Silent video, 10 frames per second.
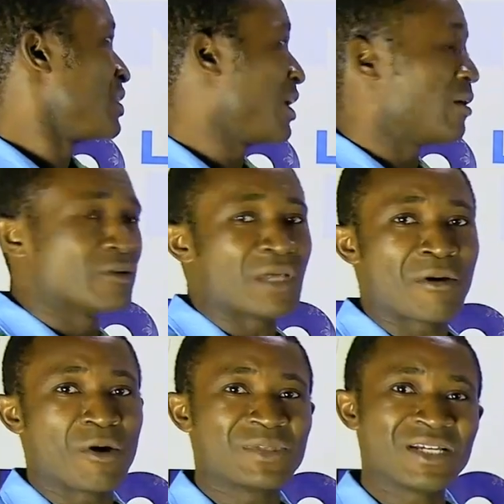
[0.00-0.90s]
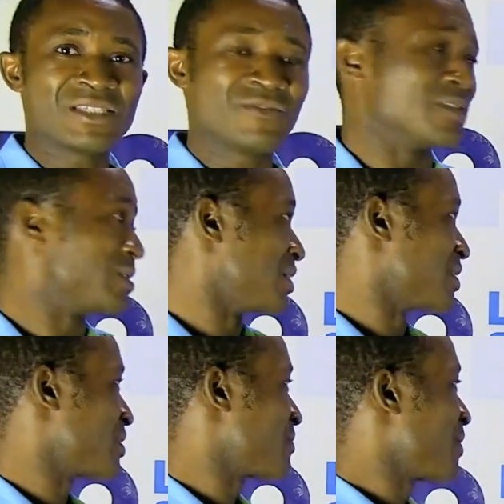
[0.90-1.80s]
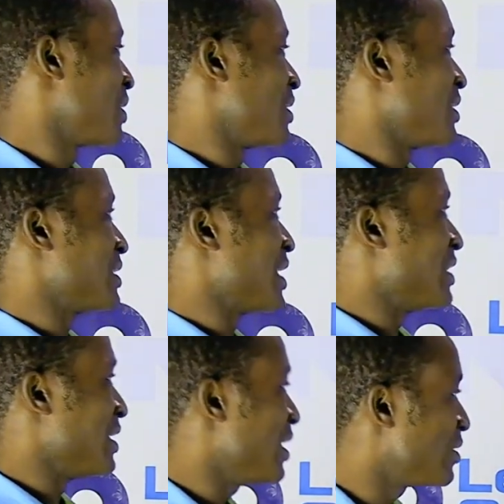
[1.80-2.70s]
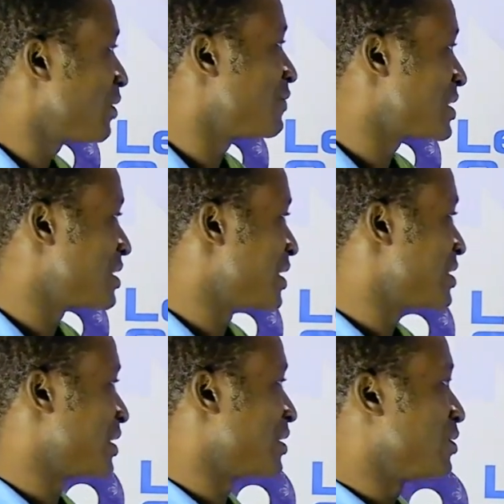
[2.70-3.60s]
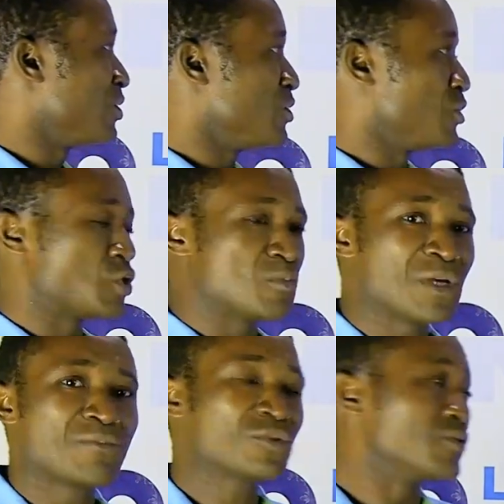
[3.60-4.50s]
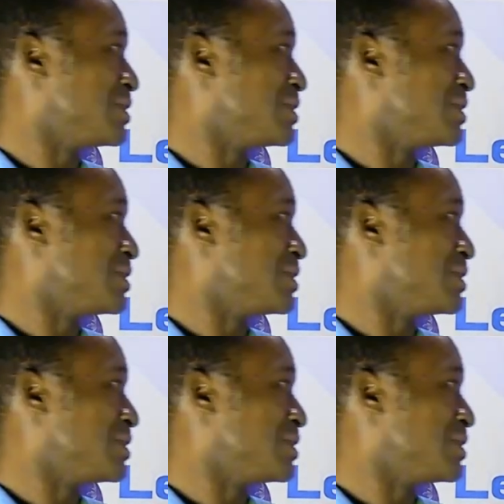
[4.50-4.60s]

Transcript: Now, our objective is this, that at the end of this lesson, you should be able to